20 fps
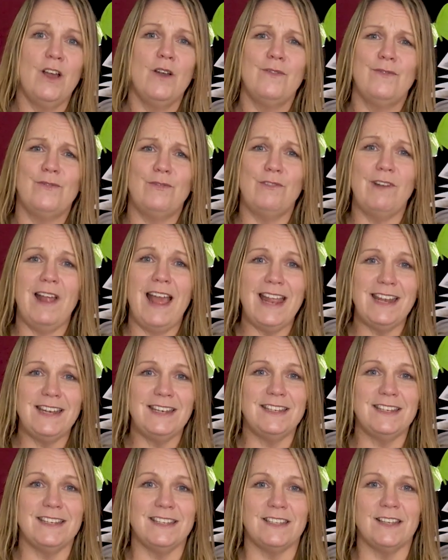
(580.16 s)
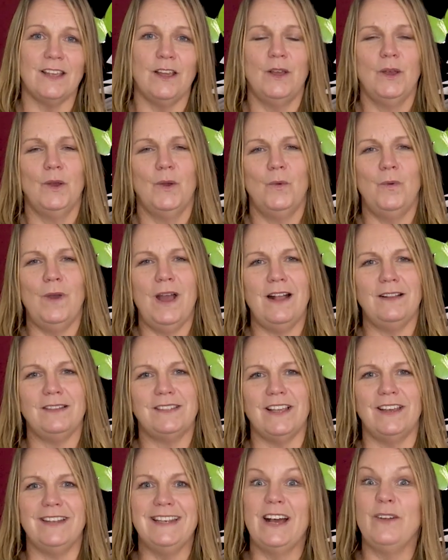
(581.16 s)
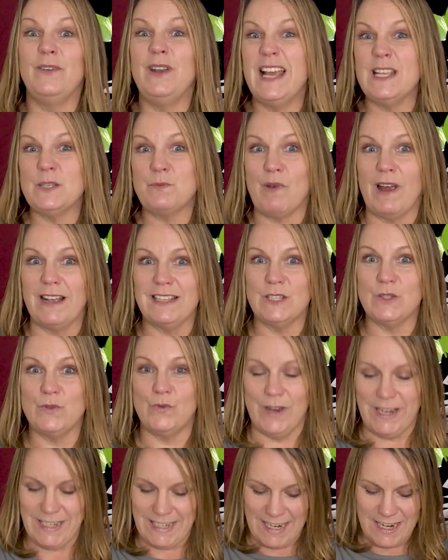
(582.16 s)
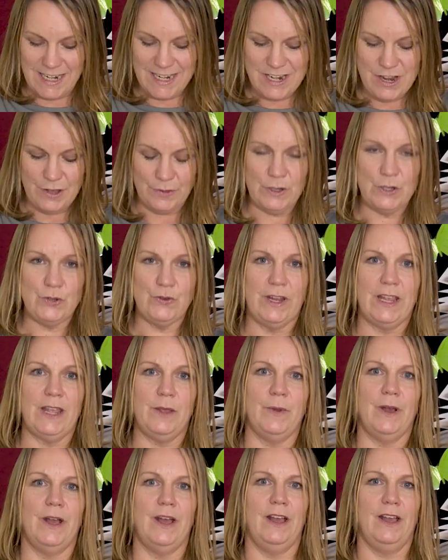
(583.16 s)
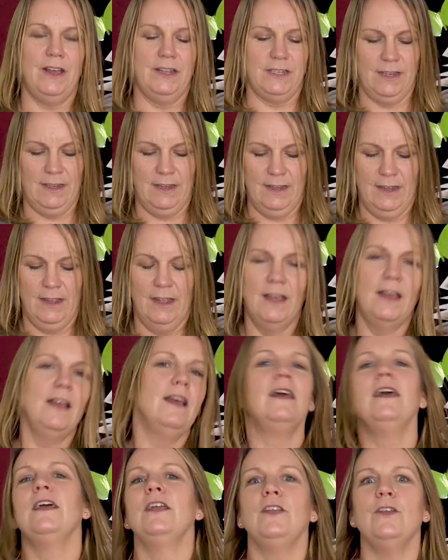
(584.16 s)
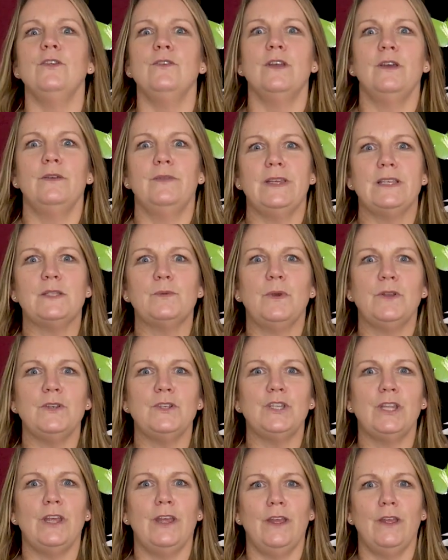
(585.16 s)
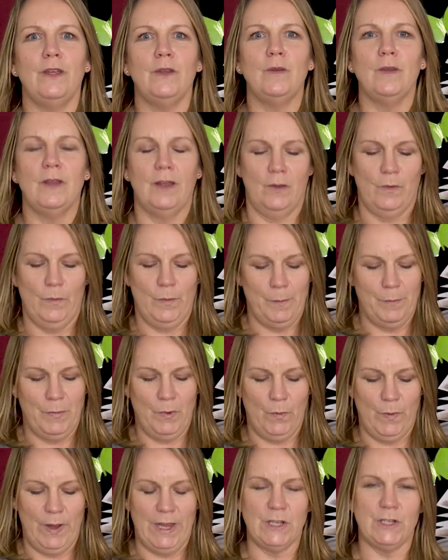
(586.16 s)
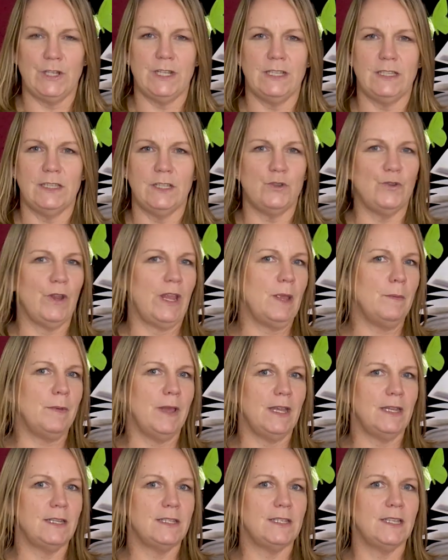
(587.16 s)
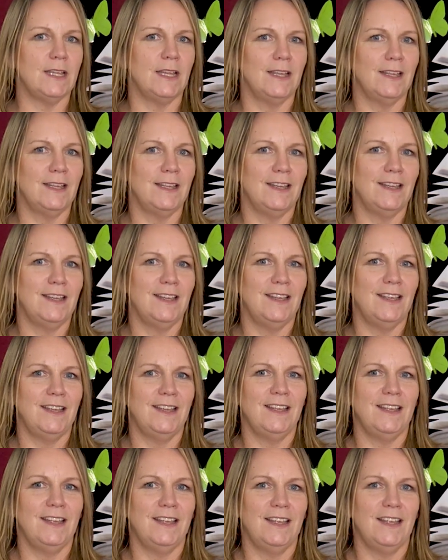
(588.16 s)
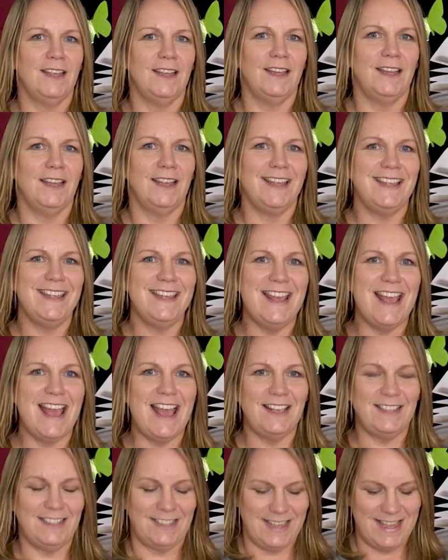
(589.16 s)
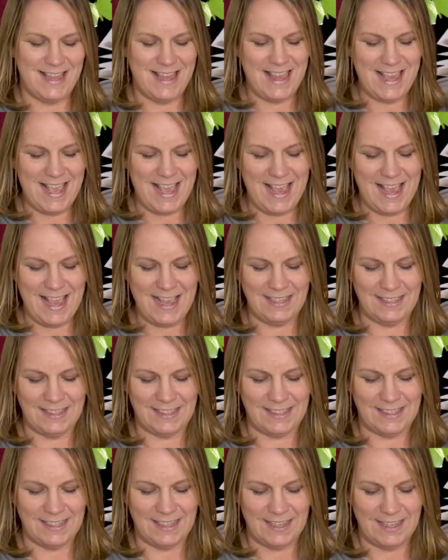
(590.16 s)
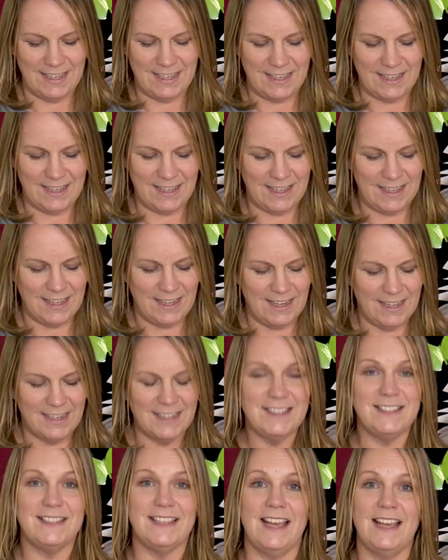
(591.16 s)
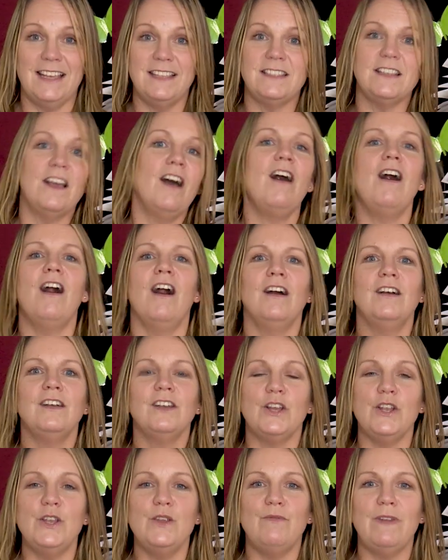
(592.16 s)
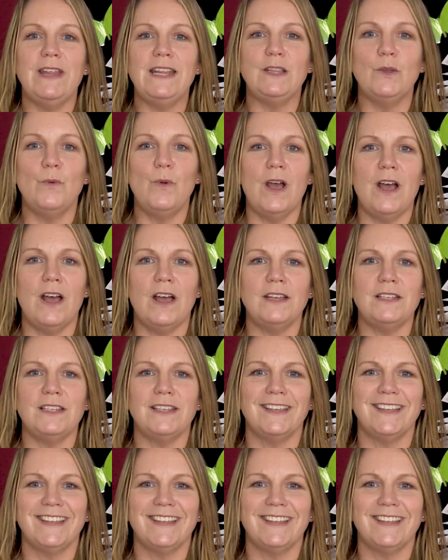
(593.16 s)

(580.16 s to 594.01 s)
Friend. Well done. Now let's practice reading another tricky word. You know this one too. Which is the tricky bit? Yes, this says Can you read the word?